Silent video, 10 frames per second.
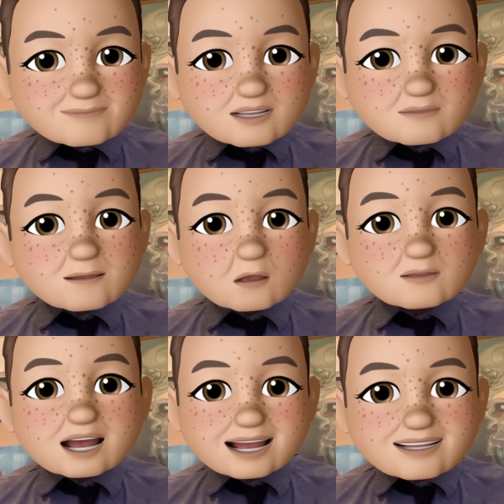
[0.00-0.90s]
to
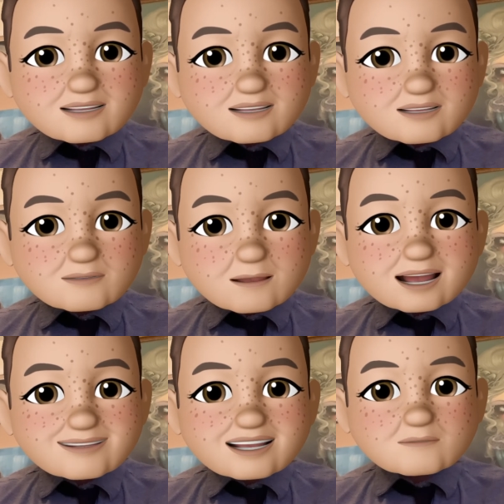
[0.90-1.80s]
protest
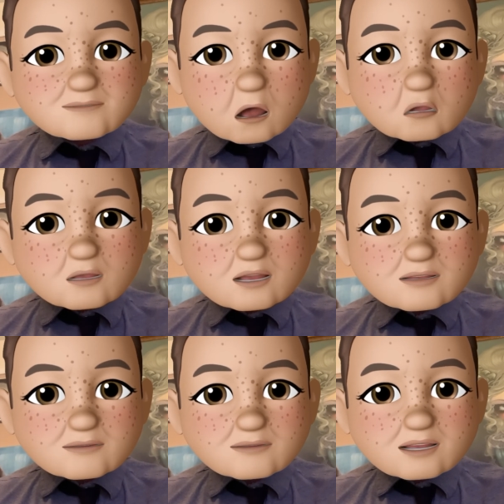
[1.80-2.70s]
about this bloke
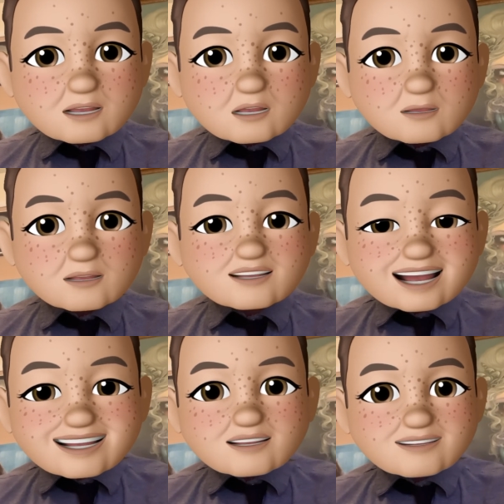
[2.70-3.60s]
who's a
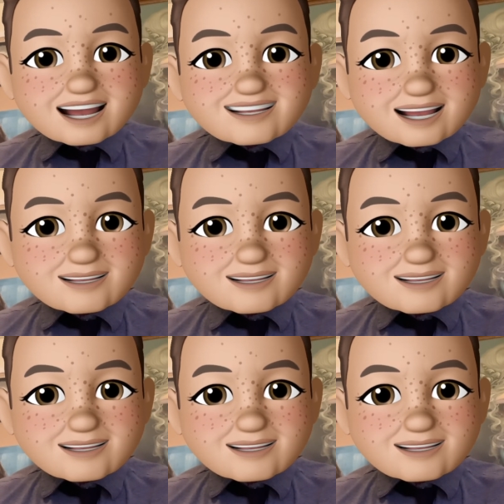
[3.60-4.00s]
sex offender